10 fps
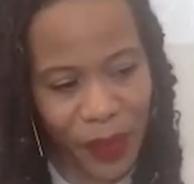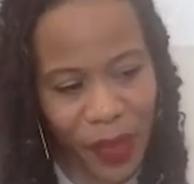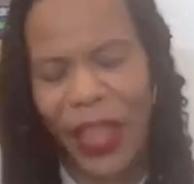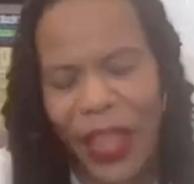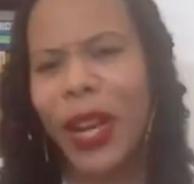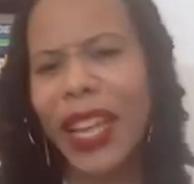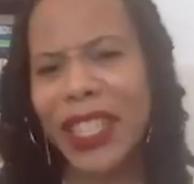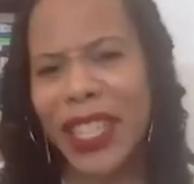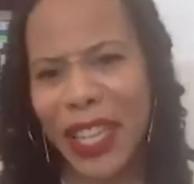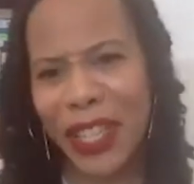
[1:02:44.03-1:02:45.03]
like when I
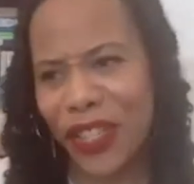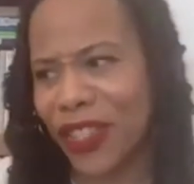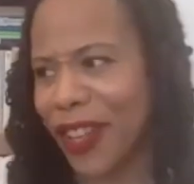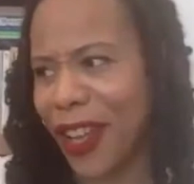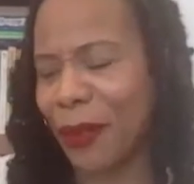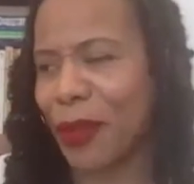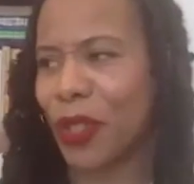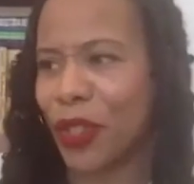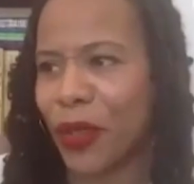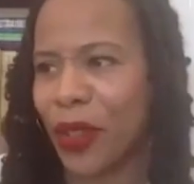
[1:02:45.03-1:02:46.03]
teach
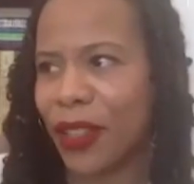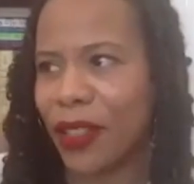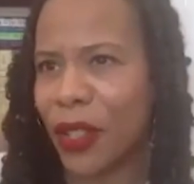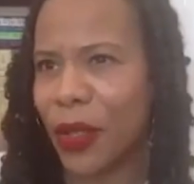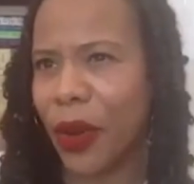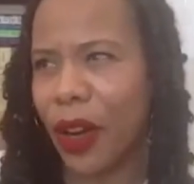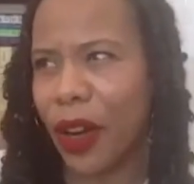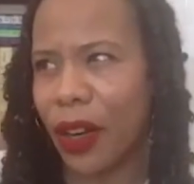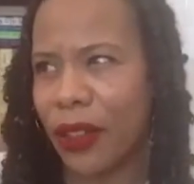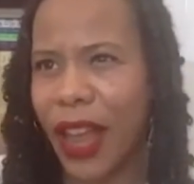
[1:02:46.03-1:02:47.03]
students who
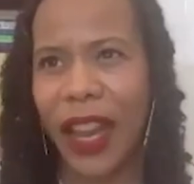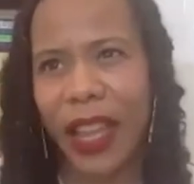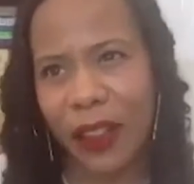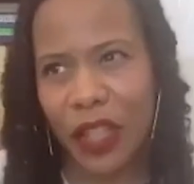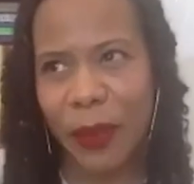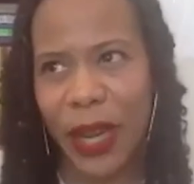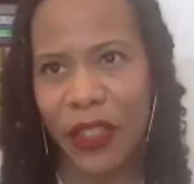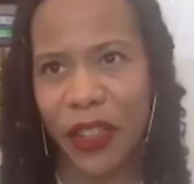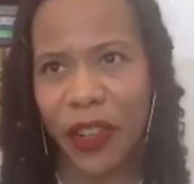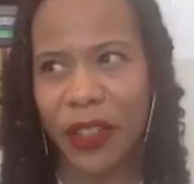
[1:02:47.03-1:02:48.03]
are not English
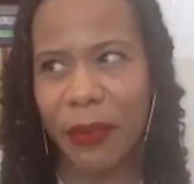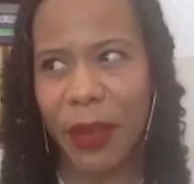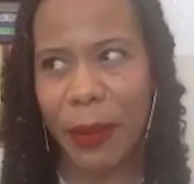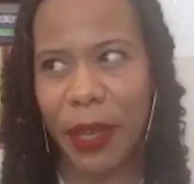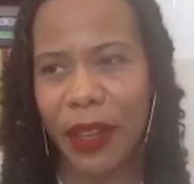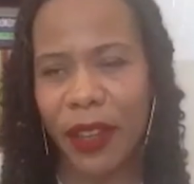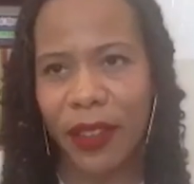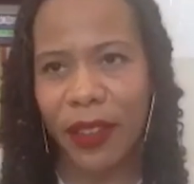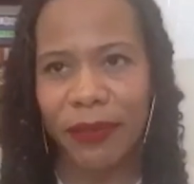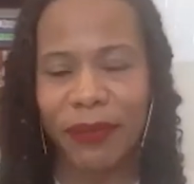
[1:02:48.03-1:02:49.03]
majors and maybe
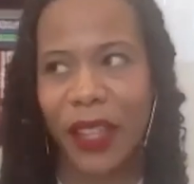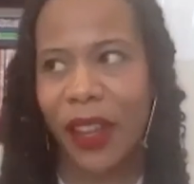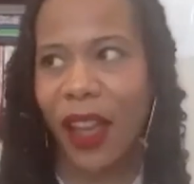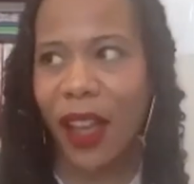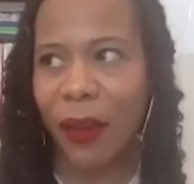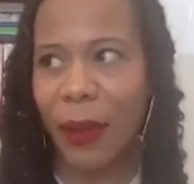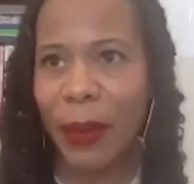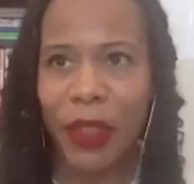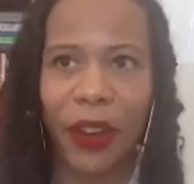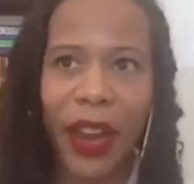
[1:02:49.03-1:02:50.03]

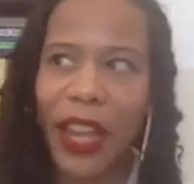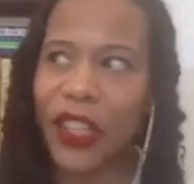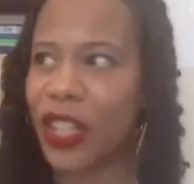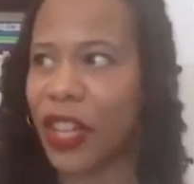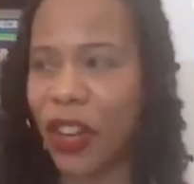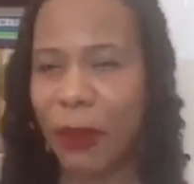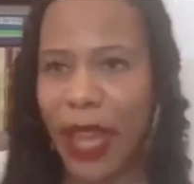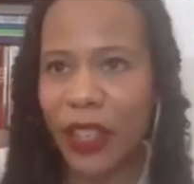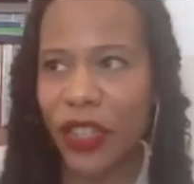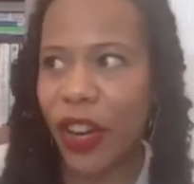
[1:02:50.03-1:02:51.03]
they're engineering
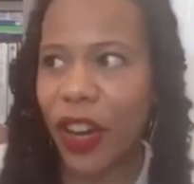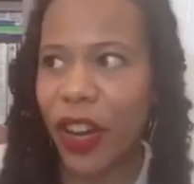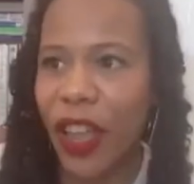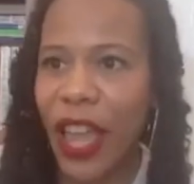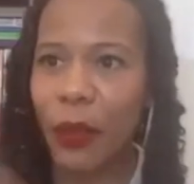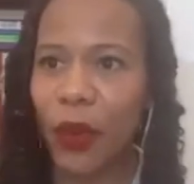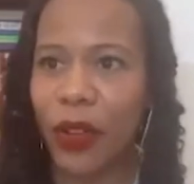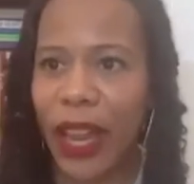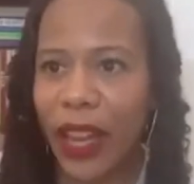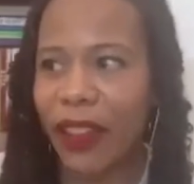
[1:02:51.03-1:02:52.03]
major and
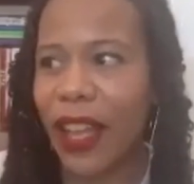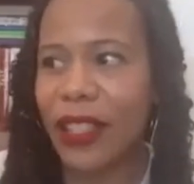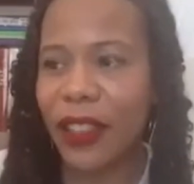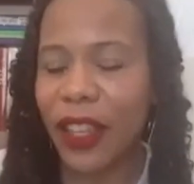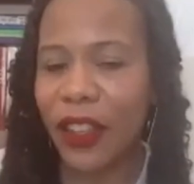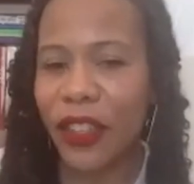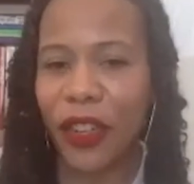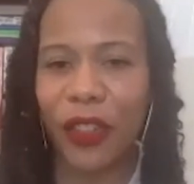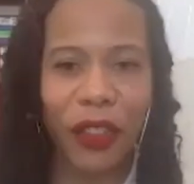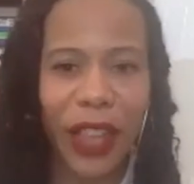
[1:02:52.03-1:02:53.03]
we're analyzing
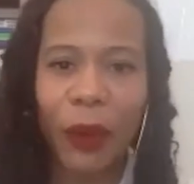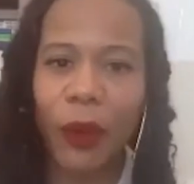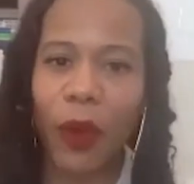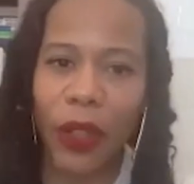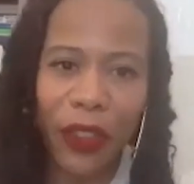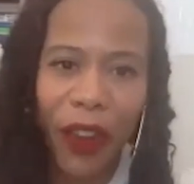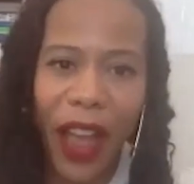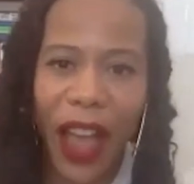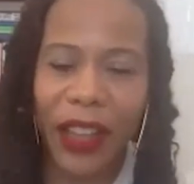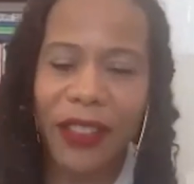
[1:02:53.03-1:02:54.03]
literature, they're like rolling their
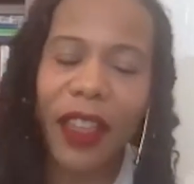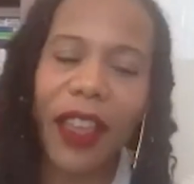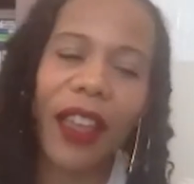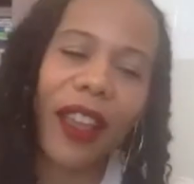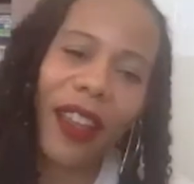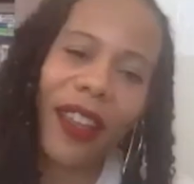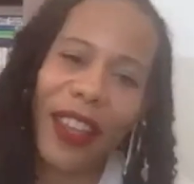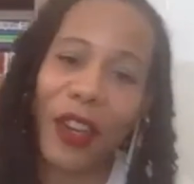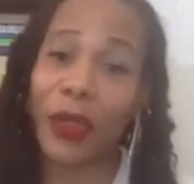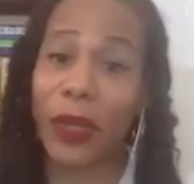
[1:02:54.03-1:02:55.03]
eyes, like,
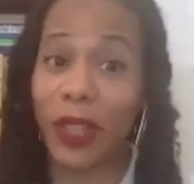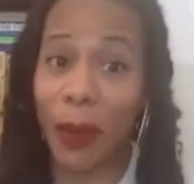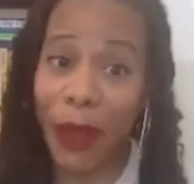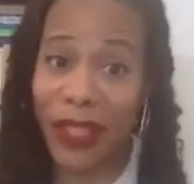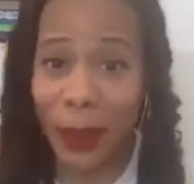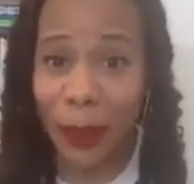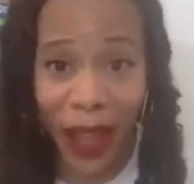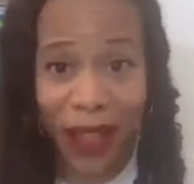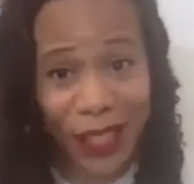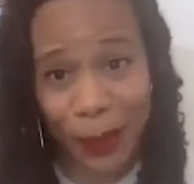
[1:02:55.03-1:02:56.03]
because I'm talking
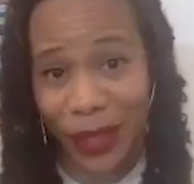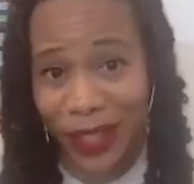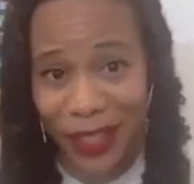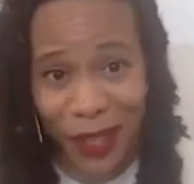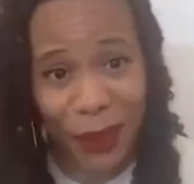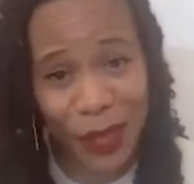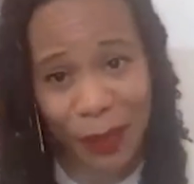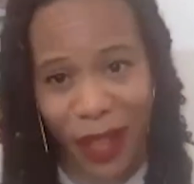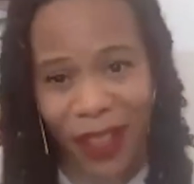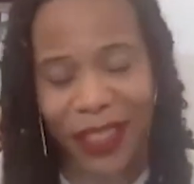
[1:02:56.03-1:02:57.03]
about symbolism,
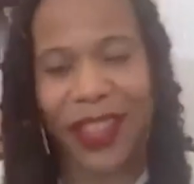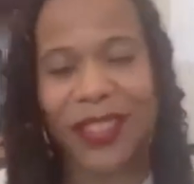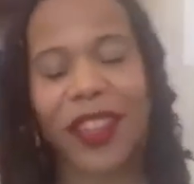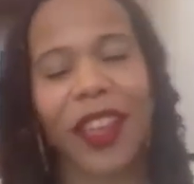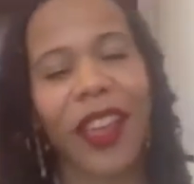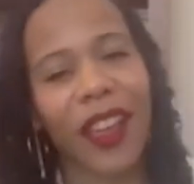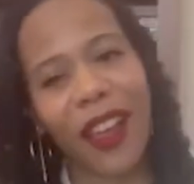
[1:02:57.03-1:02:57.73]
symbolic things like,